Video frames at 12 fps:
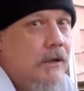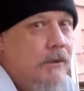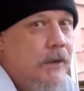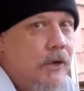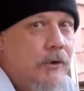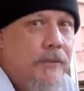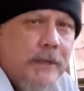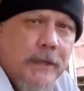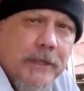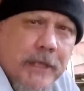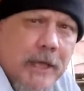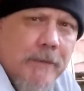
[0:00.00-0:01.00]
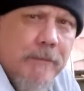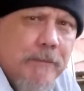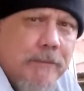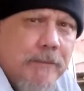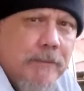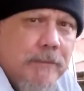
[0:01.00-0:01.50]
We open them
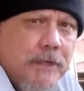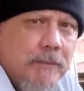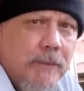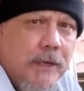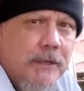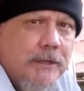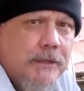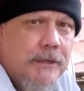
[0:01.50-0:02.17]
the month.